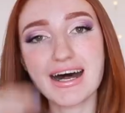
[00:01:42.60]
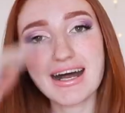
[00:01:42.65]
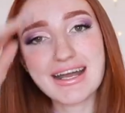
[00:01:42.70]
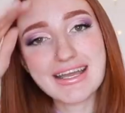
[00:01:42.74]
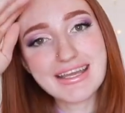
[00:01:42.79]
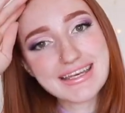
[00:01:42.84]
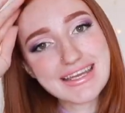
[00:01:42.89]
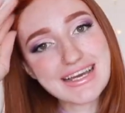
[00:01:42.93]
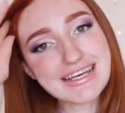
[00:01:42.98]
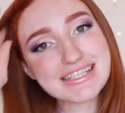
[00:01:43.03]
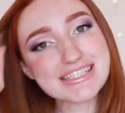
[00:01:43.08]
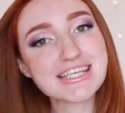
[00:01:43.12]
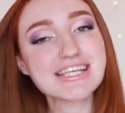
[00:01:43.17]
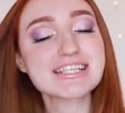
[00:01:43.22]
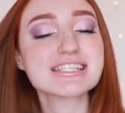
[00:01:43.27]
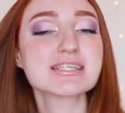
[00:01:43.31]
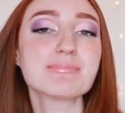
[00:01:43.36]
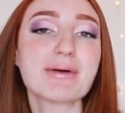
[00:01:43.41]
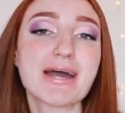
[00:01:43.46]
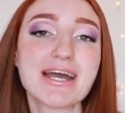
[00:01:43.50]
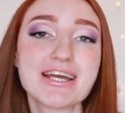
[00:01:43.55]
Uh, in
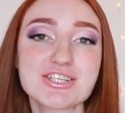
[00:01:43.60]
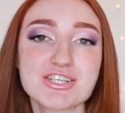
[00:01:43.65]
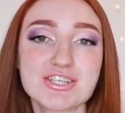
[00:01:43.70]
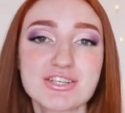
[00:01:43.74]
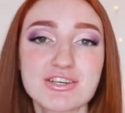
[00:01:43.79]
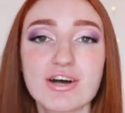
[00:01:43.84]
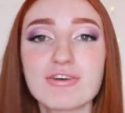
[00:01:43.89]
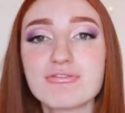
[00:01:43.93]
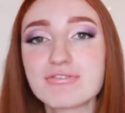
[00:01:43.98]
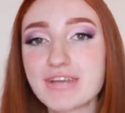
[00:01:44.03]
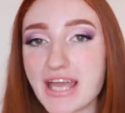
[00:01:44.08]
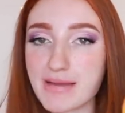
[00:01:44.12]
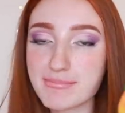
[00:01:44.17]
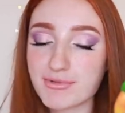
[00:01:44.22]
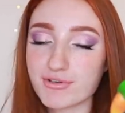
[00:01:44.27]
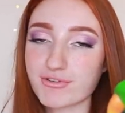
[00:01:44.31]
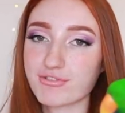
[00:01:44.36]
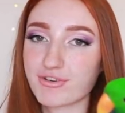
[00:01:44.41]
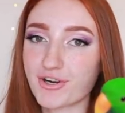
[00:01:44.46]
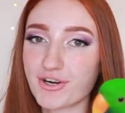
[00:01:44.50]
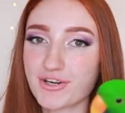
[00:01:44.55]
anticipation of Game
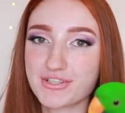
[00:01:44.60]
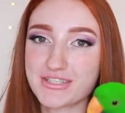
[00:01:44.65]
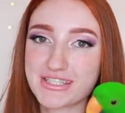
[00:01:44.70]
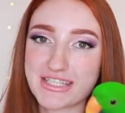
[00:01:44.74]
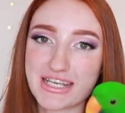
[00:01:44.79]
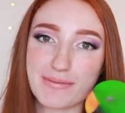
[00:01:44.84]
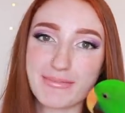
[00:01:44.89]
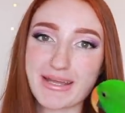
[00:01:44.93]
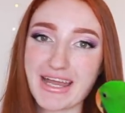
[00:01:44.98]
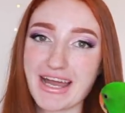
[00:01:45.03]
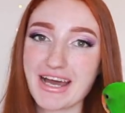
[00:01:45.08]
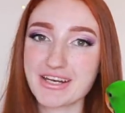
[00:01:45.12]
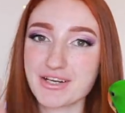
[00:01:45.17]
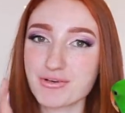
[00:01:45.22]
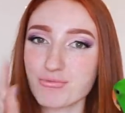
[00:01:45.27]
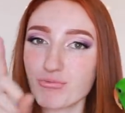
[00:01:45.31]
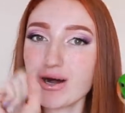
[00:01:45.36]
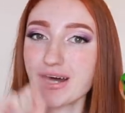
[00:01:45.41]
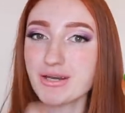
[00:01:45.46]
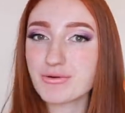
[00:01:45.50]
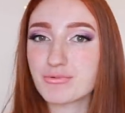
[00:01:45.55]
of Thrones coming out
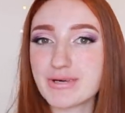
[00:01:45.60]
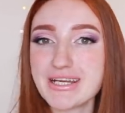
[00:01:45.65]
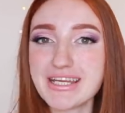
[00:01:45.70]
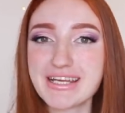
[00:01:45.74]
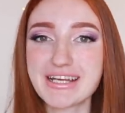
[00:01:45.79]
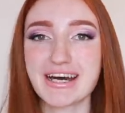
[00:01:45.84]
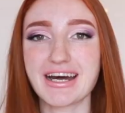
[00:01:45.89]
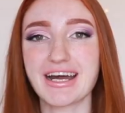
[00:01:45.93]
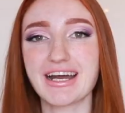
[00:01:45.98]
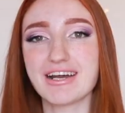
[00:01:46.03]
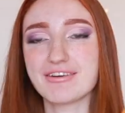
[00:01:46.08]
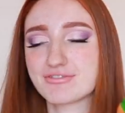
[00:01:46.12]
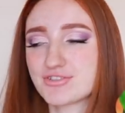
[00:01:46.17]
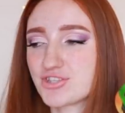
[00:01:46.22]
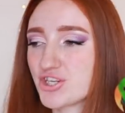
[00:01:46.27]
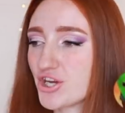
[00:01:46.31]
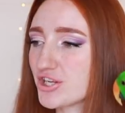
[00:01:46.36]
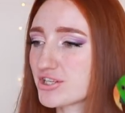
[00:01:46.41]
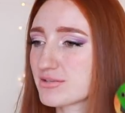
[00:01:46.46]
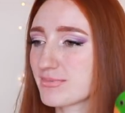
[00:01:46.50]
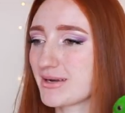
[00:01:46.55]
in one week, I've
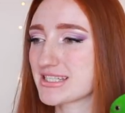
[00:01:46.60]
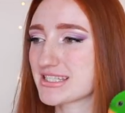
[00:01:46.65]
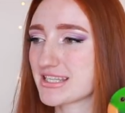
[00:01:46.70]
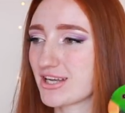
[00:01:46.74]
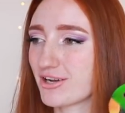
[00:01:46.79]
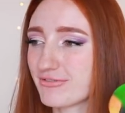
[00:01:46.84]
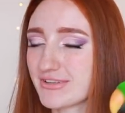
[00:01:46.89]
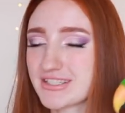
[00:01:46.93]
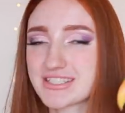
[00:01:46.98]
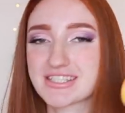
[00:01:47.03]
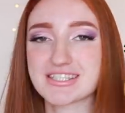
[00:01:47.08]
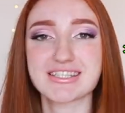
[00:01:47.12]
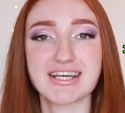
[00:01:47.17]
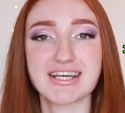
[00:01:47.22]
turned myself into